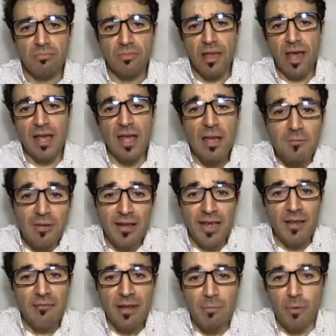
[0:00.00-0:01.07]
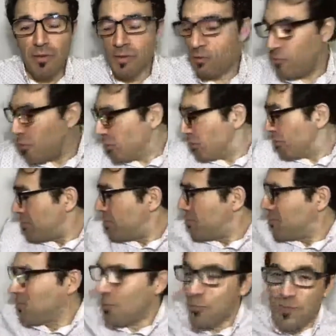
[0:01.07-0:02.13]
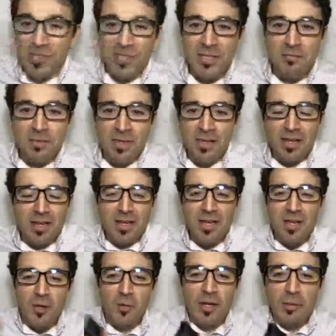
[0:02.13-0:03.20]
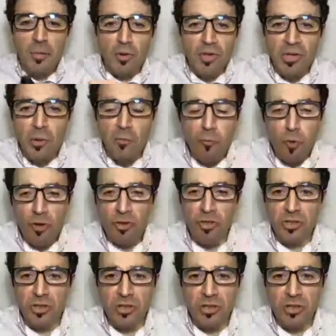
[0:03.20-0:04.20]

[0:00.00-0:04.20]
I even carry a bottle of water. You always see me with a bottle of water.